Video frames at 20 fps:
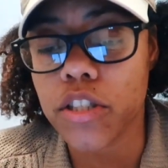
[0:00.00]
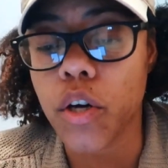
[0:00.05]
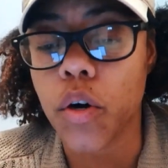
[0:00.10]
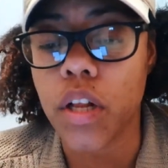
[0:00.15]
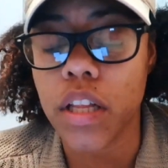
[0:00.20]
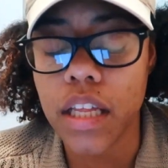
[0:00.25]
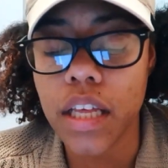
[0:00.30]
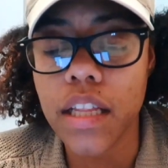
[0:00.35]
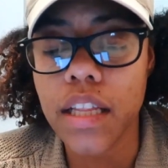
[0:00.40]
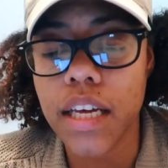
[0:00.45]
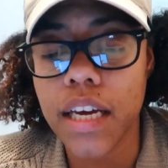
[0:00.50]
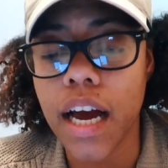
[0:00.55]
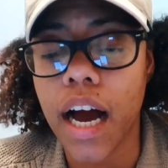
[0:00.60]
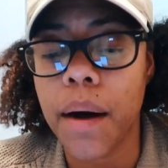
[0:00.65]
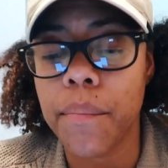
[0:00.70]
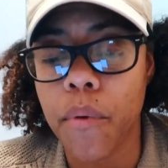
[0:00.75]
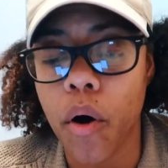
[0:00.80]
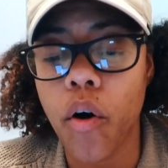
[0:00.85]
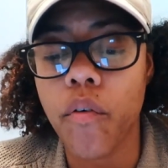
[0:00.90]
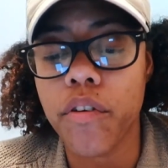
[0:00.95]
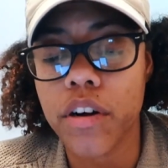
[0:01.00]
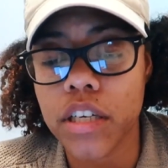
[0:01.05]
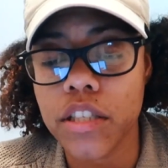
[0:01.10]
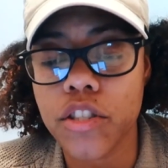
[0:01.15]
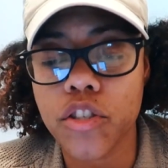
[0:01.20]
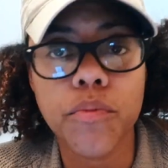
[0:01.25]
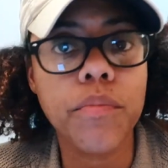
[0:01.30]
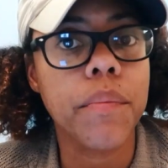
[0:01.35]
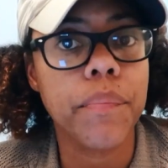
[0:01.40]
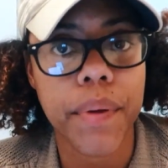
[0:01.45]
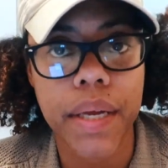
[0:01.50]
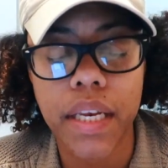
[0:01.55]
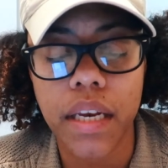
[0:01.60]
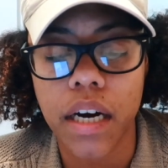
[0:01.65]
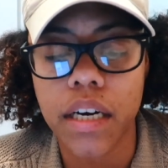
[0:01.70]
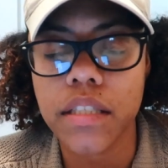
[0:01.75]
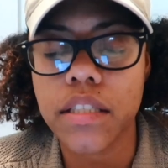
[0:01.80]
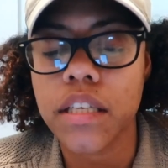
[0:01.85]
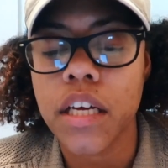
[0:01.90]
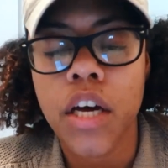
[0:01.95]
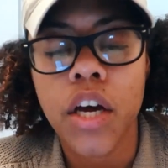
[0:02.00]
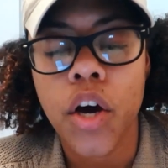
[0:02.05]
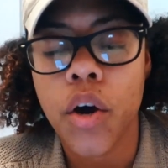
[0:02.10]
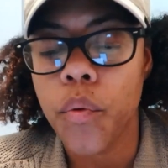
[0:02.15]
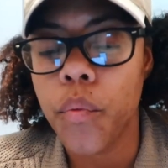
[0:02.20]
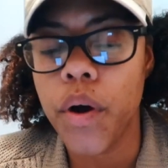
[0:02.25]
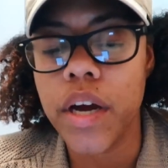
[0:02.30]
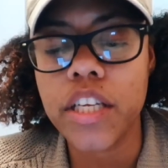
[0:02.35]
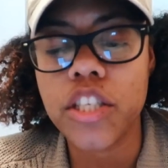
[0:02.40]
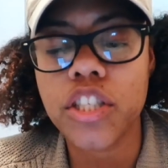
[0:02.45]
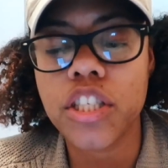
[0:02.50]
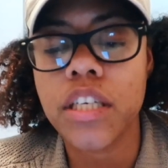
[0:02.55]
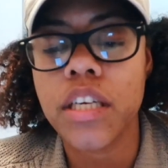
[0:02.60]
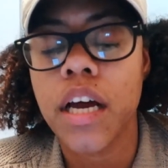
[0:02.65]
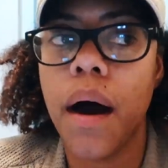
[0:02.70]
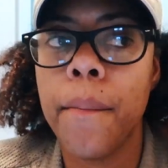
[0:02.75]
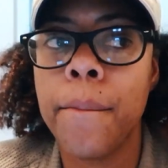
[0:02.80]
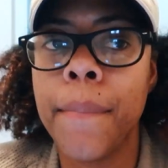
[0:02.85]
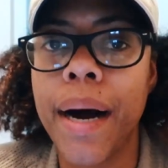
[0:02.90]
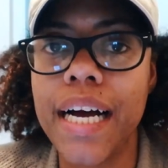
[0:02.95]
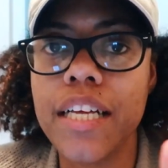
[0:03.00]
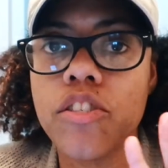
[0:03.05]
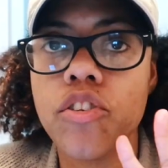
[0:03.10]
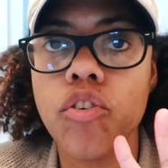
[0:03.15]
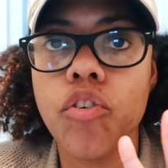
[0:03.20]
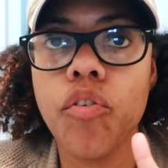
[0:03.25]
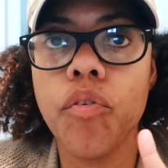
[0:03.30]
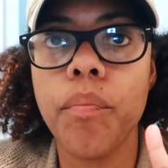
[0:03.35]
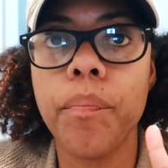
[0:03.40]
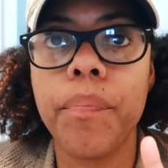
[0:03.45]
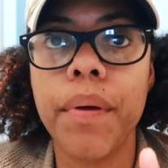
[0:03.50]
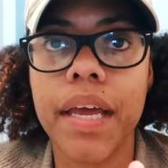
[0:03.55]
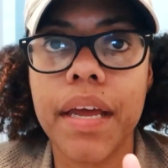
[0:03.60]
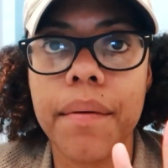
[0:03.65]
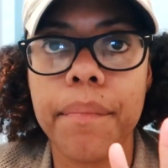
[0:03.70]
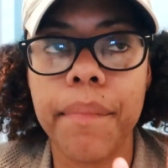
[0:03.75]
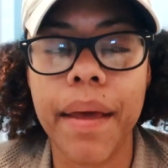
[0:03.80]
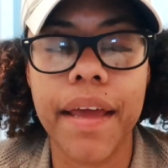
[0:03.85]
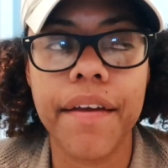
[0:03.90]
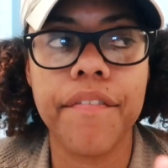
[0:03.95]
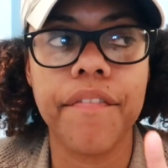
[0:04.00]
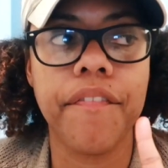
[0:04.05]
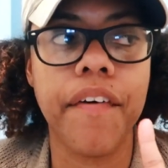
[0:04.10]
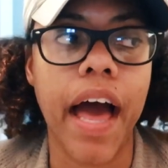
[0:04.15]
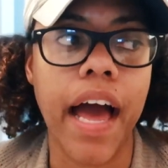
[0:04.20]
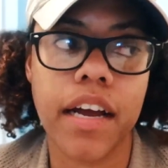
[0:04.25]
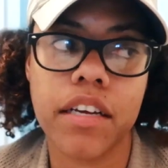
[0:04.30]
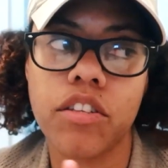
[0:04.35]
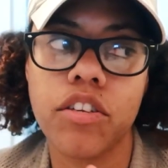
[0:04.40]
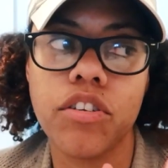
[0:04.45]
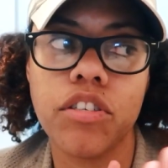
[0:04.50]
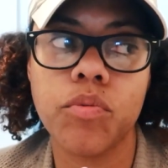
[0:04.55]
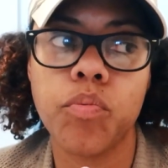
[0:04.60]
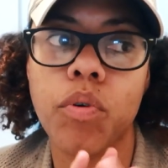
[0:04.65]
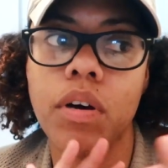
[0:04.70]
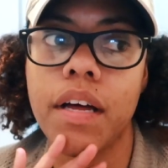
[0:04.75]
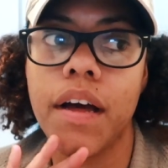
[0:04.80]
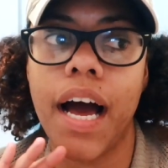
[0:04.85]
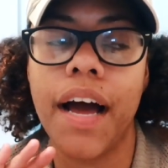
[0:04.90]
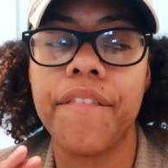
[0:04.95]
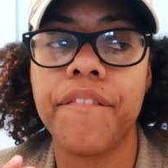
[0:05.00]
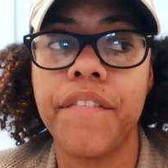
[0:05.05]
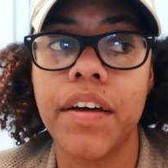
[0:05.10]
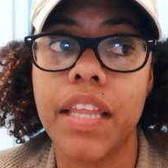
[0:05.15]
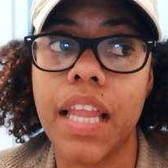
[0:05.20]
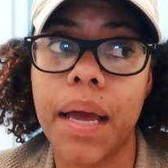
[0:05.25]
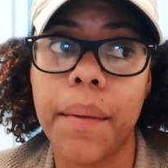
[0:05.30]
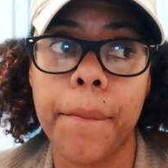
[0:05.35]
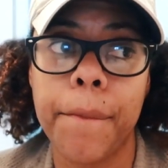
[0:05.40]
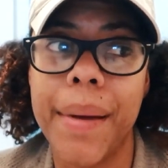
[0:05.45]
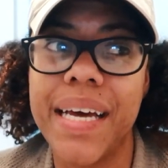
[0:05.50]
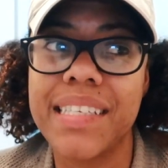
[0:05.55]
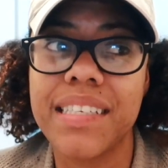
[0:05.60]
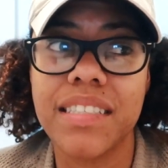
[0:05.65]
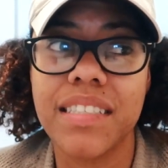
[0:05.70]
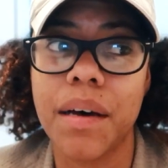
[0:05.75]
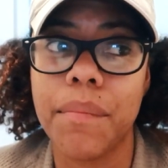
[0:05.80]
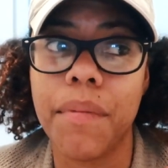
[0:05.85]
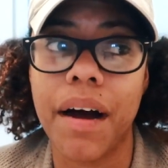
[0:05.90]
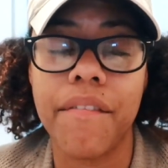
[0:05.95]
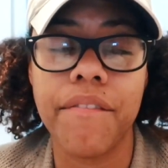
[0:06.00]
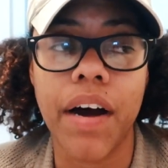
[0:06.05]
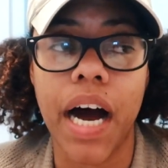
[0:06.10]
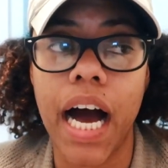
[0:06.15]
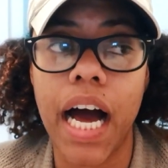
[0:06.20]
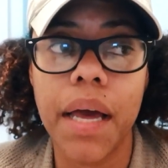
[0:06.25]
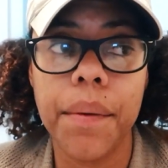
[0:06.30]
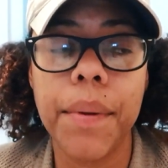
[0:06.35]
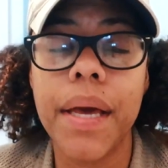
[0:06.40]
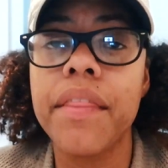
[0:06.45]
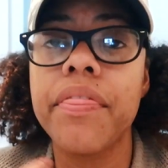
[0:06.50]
So clearly I'm over consuming peanuts, which my 2 big main factors, what I feel like messes up my vibe.